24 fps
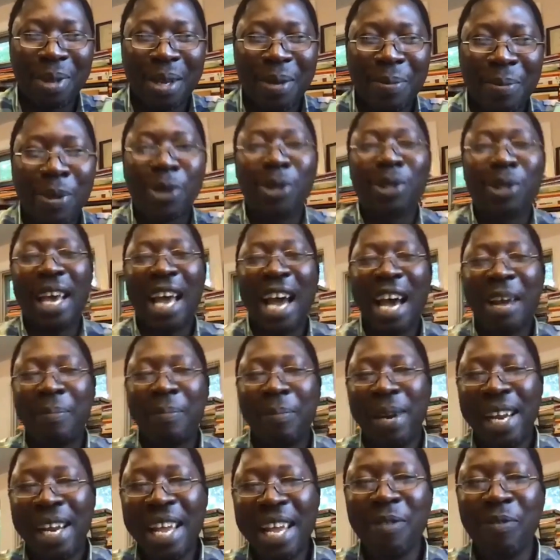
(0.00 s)
because they had
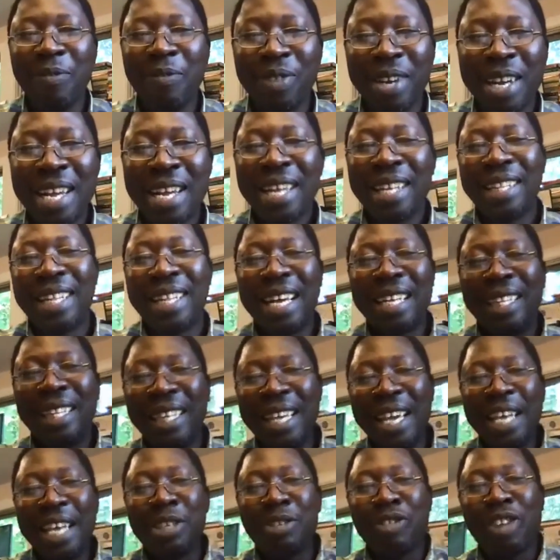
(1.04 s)
believed that
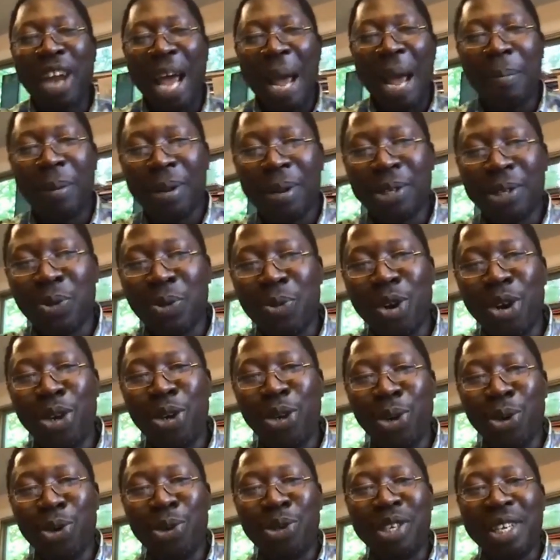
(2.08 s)
these rebels were
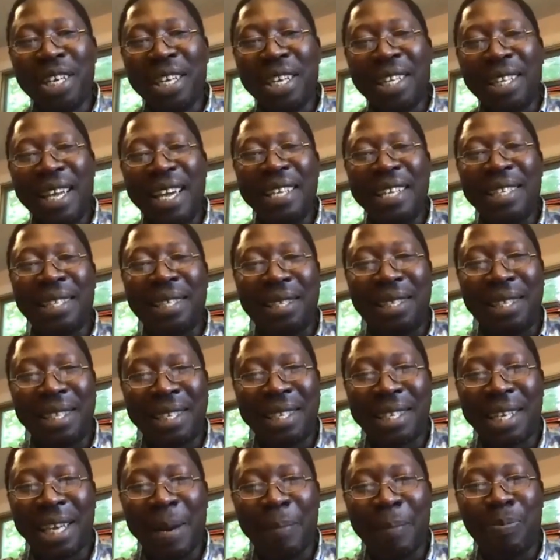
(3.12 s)
using this
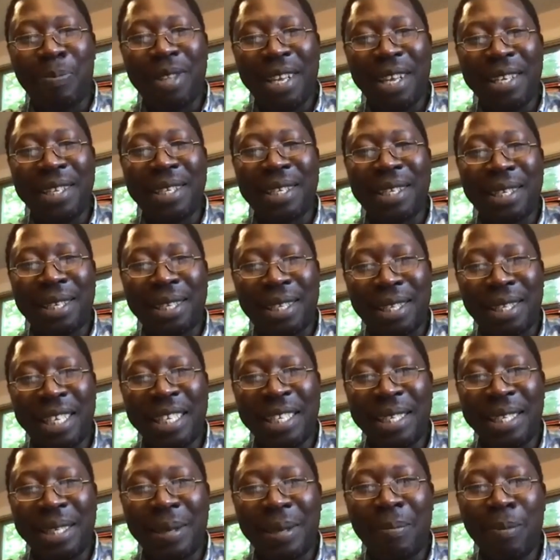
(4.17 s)
script, this
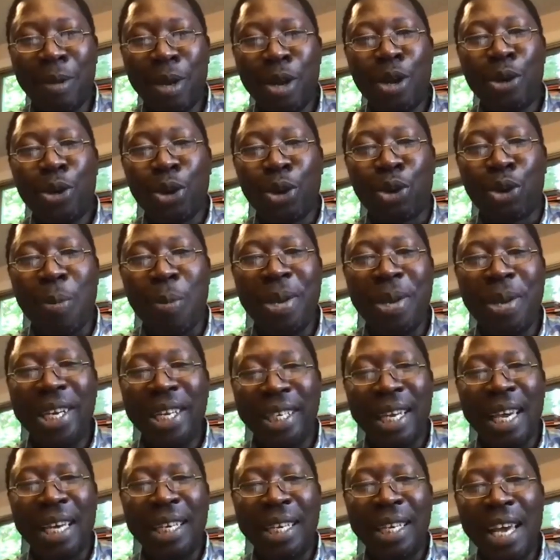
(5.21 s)
system to
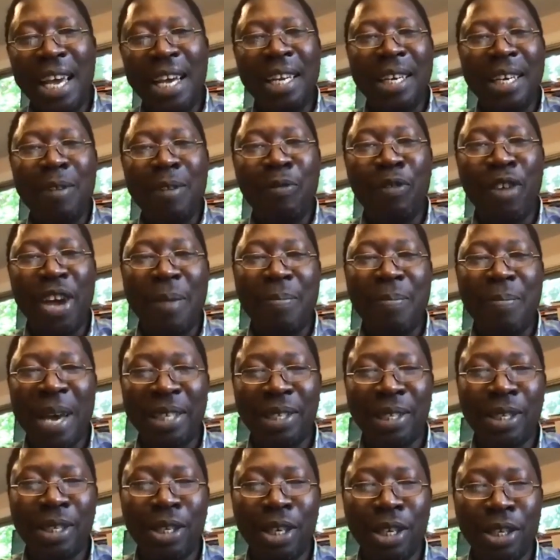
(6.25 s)
communicate and convey
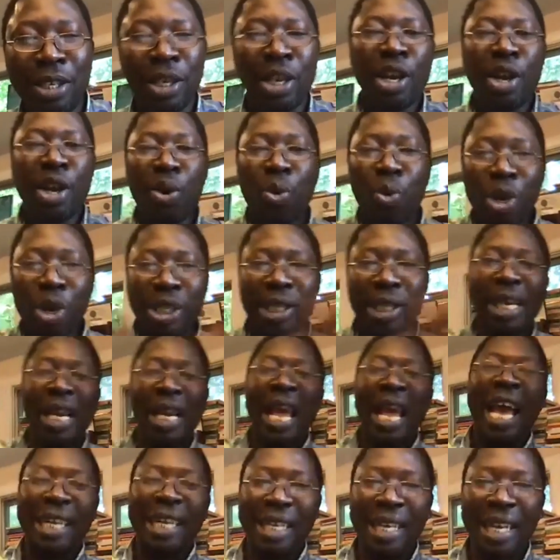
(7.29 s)
messages, which
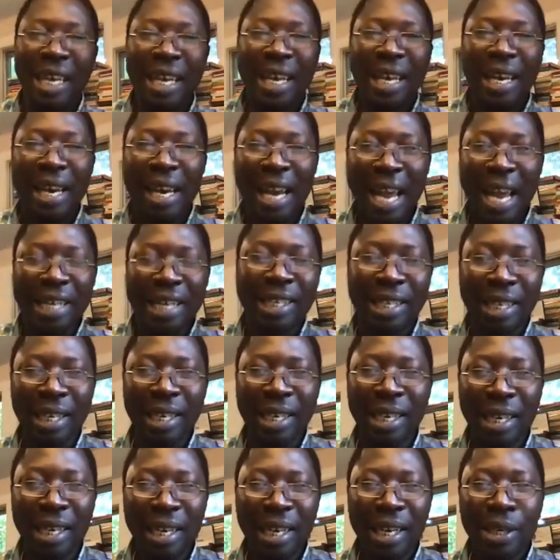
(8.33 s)
led later
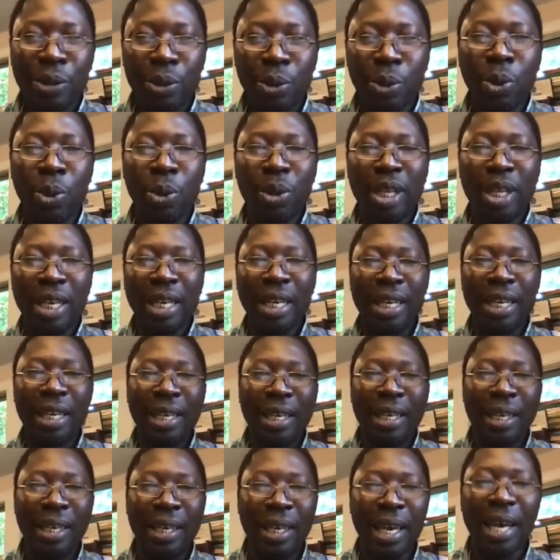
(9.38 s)
to
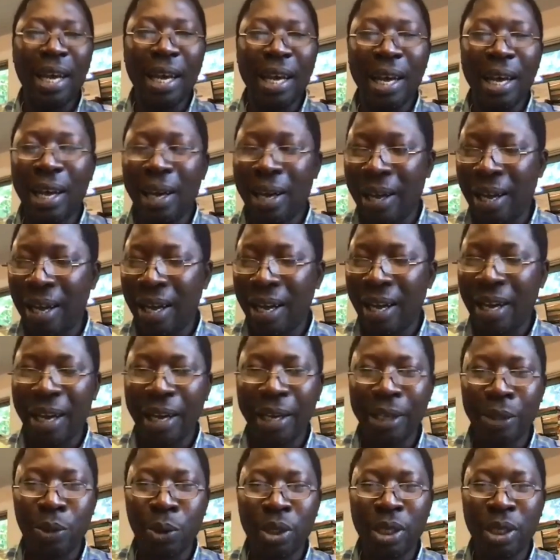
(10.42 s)
the, uh,
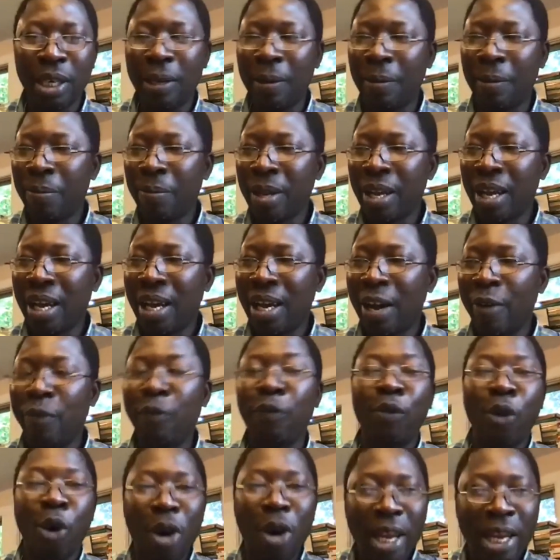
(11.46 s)
uh, to the uh,
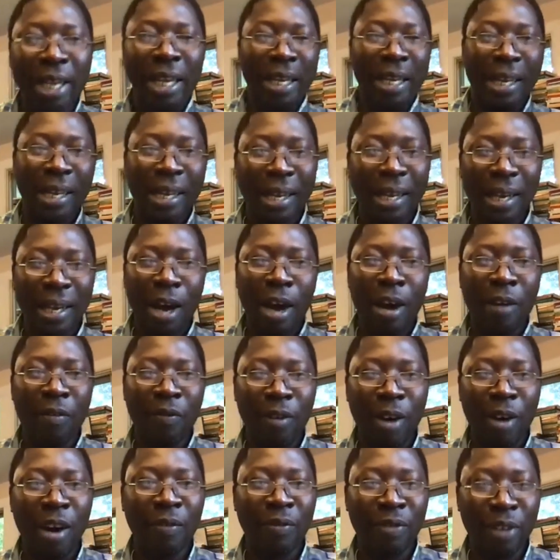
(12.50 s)
falling of,
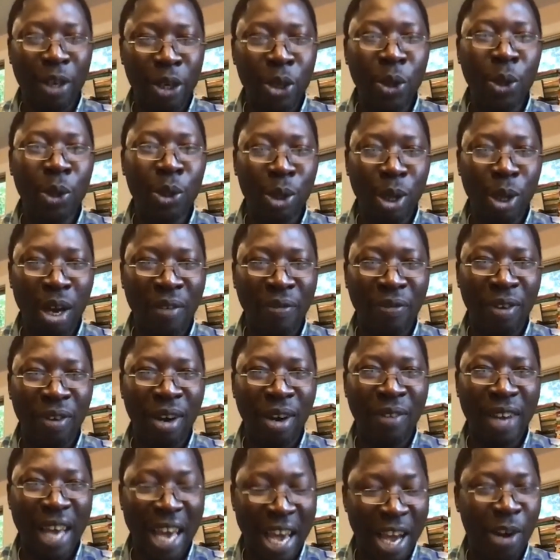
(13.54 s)
of the use of,
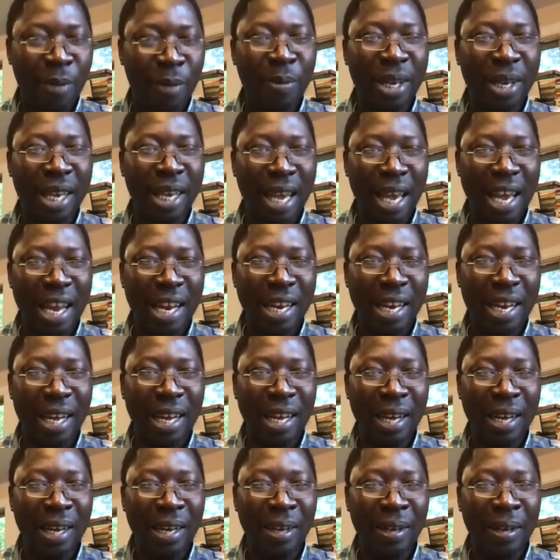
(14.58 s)
of Arabic and,
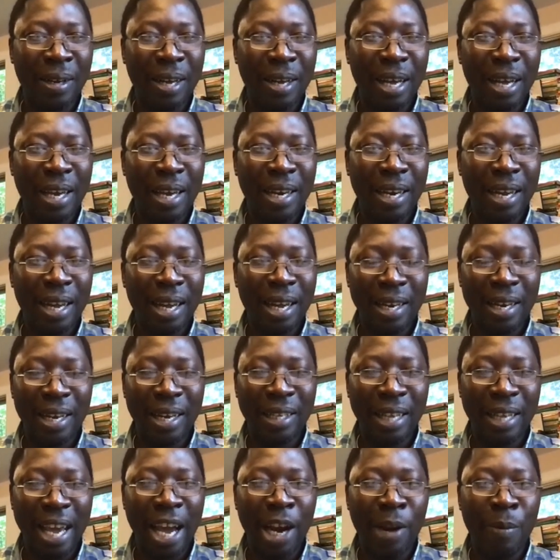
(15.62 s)
uh, and, and uh,
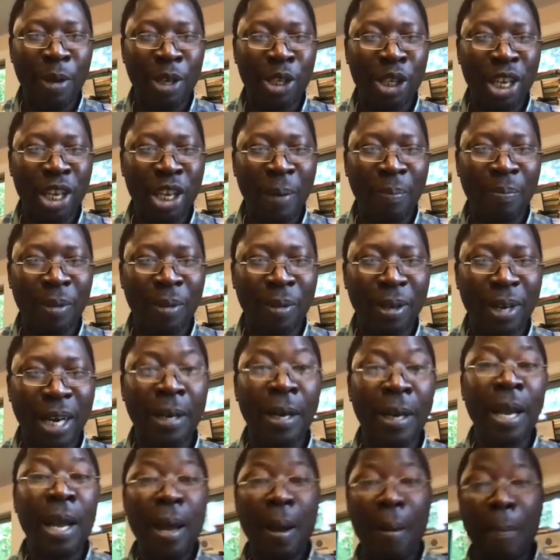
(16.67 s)
the Arabic script, right?
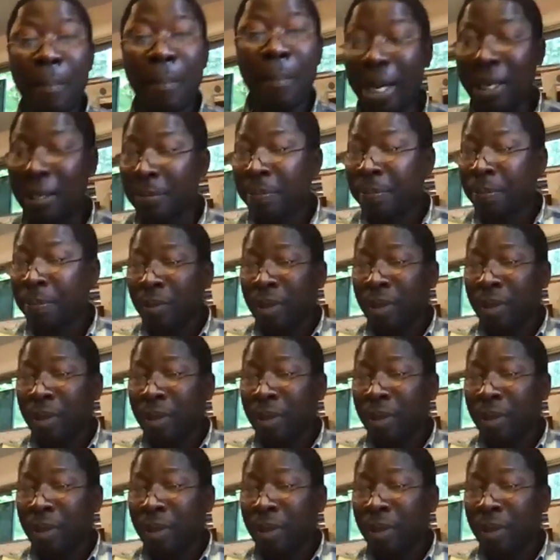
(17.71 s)
But